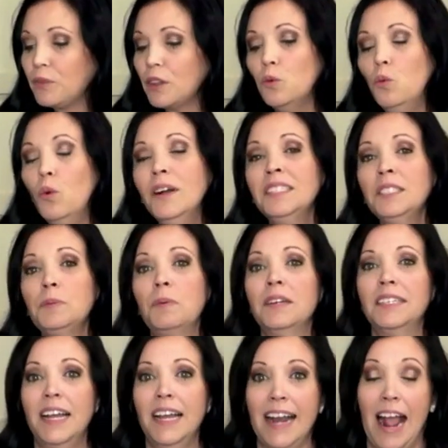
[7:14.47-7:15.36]
Once
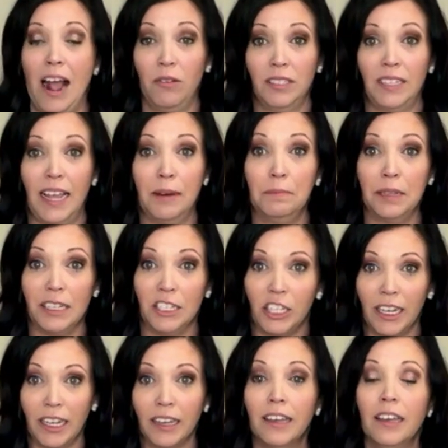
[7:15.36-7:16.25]
we're done outside
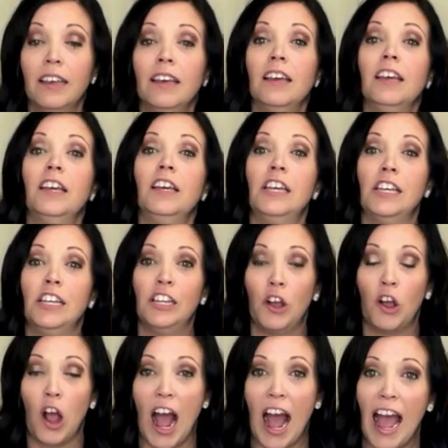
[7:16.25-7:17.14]
bleaching,
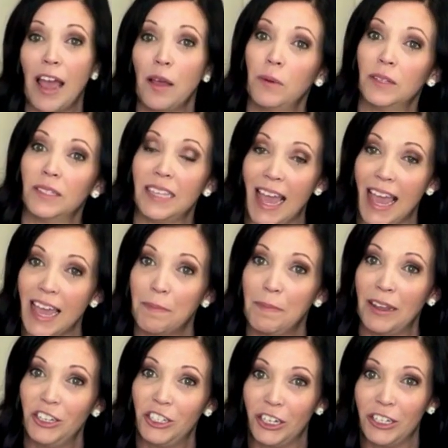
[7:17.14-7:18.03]
I will take
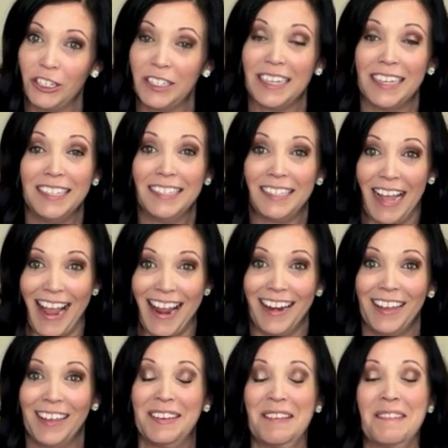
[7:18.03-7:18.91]
my shirts
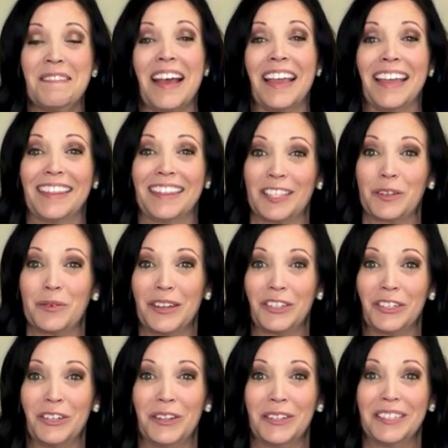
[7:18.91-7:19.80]
inside. I get this
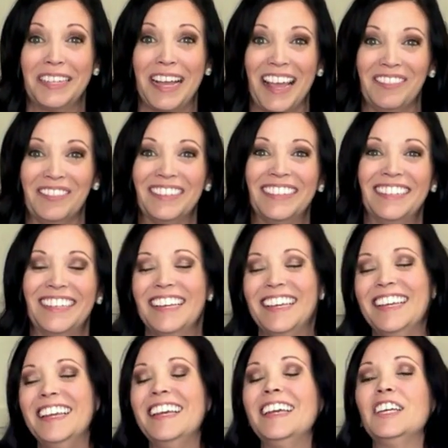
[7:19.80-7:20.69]
question all the time.
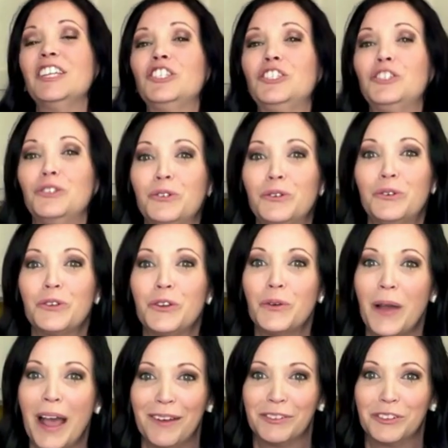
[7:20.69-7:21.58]
Do
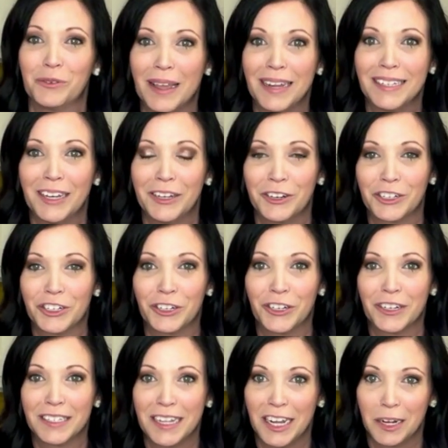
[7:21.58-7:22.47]
you have to wait till your
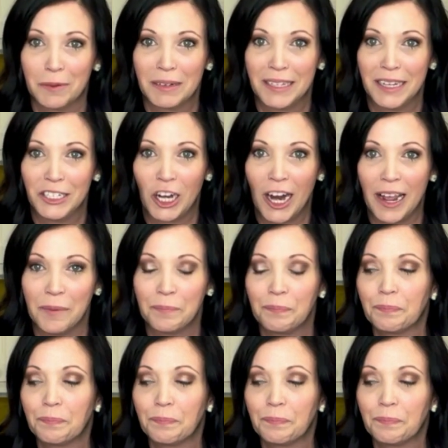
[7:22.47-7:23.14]
shirt is 100% dry?